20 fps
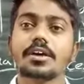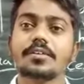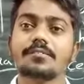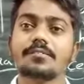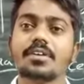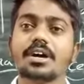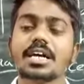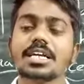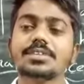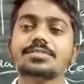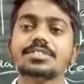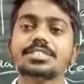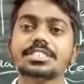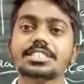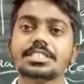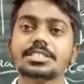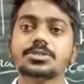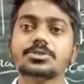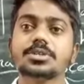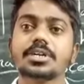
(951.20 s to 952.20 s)
what we
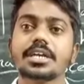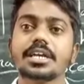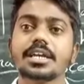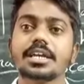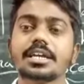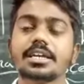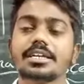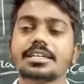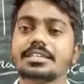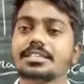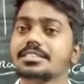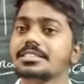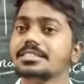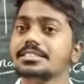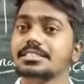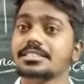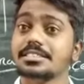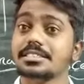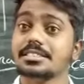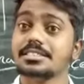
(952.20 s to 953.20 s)
see today
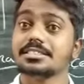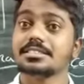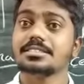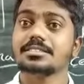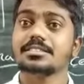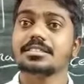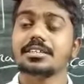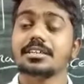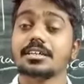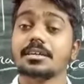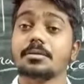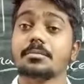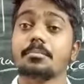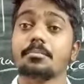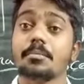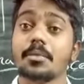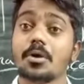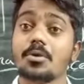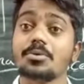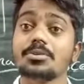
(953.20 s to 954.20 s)
is
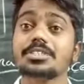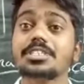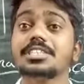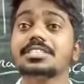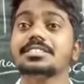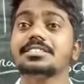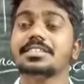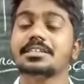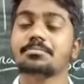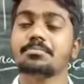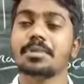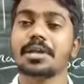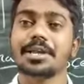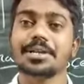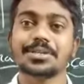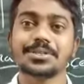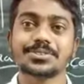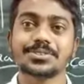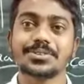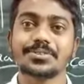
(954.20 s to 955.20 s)
mountains and
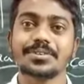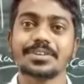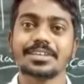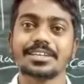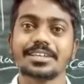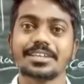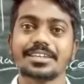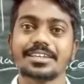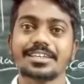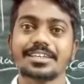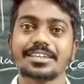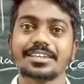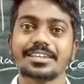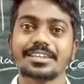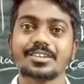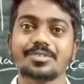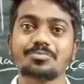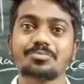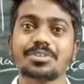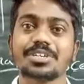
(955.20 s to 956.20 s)
plateaus
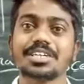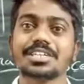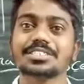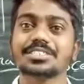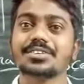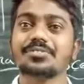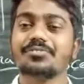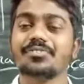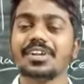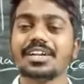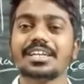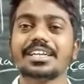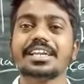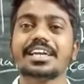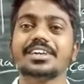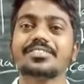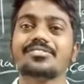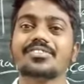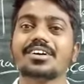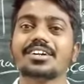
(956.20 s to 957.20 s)
only because of wind
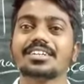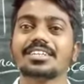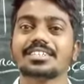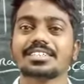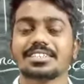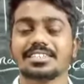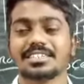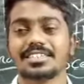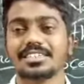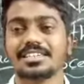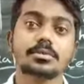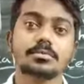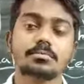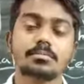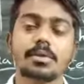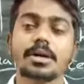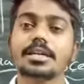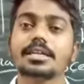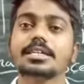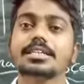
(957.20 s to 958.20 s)
and water,
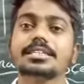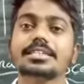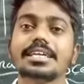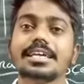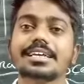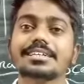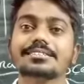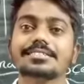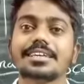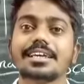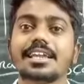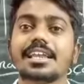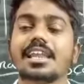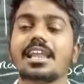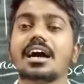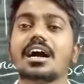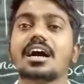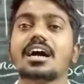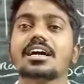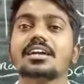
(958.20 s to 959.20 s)
but it takes a
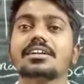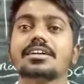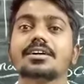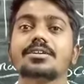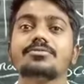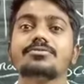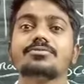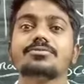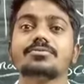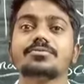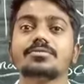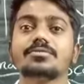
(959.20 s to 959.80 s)
lot of